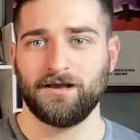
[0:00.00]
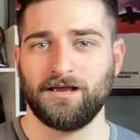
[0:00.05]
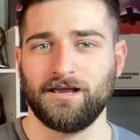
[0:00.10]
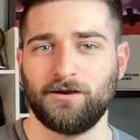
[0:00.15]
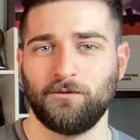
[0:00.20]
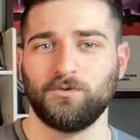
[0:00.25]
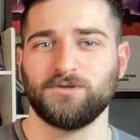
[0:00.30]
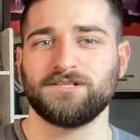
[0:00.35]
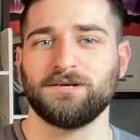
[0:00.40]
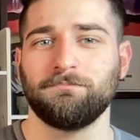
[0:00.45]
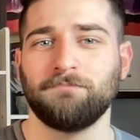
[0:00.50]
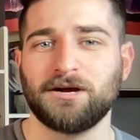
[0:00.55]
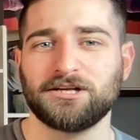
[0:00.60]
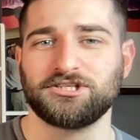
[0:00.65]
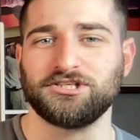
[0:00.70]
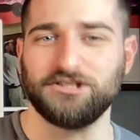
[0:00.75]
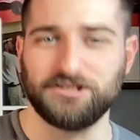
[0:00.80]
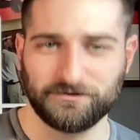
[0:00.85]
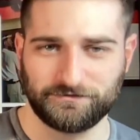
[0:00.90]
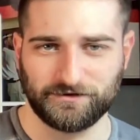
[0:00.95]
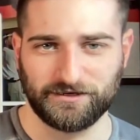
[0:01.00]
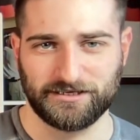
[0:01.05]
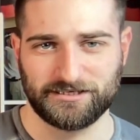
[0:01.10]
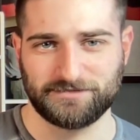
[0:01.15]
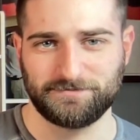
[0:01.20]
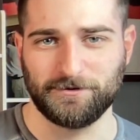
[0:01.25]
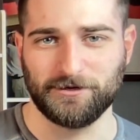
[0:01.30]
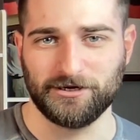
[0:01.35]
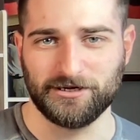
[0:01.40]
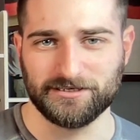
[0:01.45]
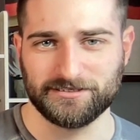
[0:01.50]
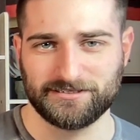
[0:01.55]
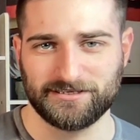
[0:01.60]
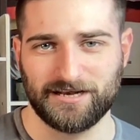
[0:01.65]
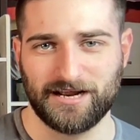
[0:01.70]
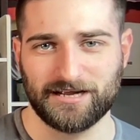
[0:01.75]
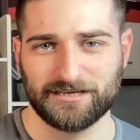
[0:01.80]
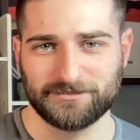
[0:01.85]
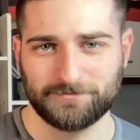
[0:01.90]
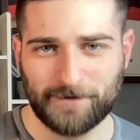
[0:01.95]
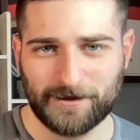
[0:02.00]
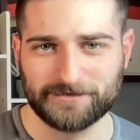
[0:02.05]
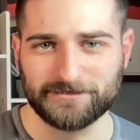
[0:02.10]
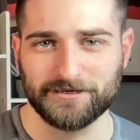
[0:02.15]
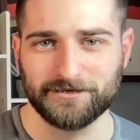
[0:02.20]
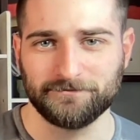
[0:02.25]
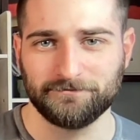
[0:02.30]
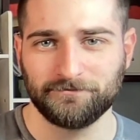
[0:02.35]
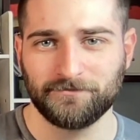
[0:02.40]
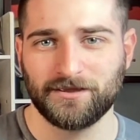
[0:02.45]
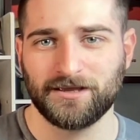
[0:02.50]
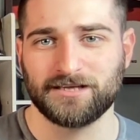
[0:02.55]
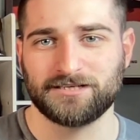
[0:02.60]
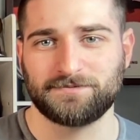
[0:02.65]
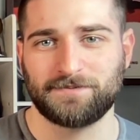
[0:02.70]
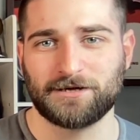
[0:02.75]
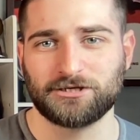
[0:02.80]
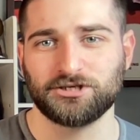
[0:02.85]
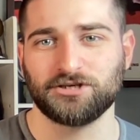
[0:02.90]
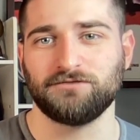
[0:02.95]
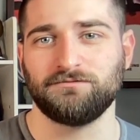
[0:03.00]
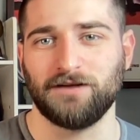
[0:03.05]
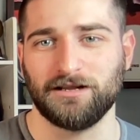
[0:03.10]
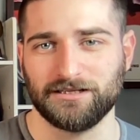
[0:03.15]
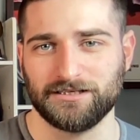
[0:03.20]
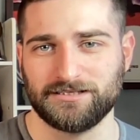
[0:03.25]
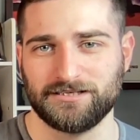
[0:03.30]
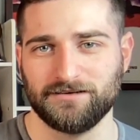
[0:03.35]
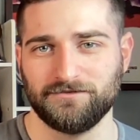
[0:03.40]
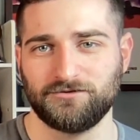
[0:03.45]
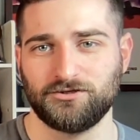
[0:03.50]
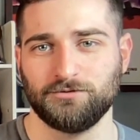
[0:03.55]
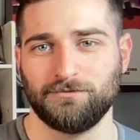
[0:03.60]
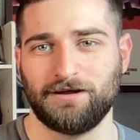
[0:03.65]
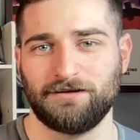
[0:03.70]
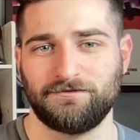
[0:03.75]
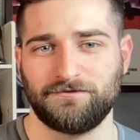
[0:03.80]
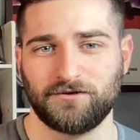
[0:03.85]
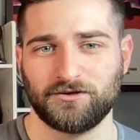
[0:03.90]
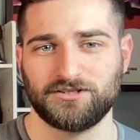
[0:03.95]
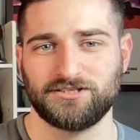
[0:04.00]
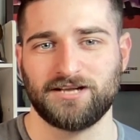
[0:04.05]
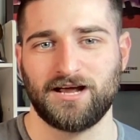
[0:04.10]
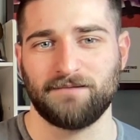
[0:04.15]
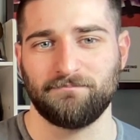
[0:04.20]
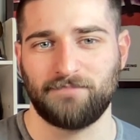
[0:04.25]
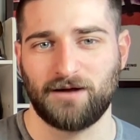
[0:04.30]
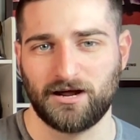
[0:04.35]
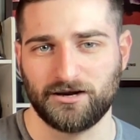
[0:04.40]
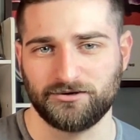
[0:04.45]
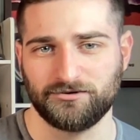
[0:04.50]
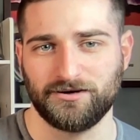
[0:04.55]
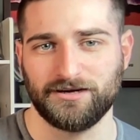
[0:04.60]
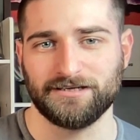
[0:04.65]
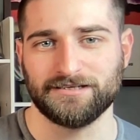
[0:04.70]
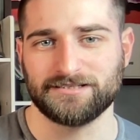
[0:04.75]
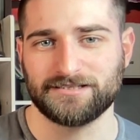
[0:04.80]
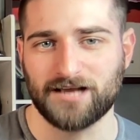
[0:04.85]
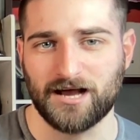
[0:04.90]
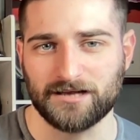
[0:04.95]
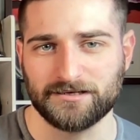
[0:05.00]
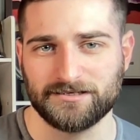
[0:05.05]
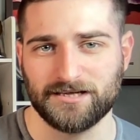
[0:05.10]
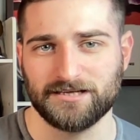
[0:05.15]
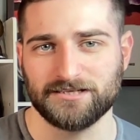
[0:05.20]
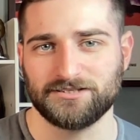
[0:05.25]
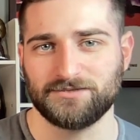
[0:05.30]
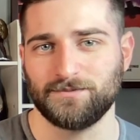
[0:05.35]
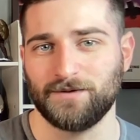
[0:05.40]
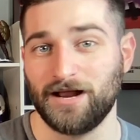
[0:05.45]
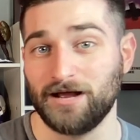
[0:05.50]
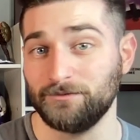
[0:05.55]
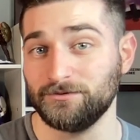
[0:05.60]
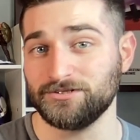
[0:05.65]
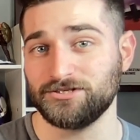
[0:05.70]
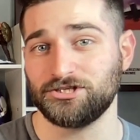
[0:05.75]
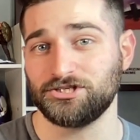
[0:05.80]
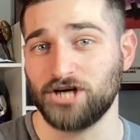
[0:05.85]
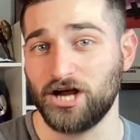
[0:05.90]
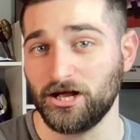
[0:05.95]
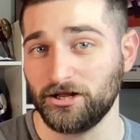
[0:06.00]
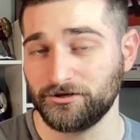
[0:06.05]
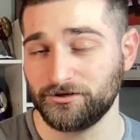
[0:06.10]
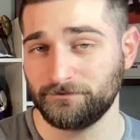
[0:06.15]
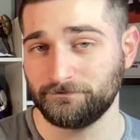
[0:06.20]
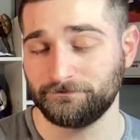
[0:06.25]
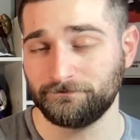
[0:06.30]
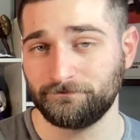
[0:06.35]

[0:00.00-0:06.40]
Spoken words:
It was a much different experience than I expected, especially relative to my first time pondering its contents when I was a child.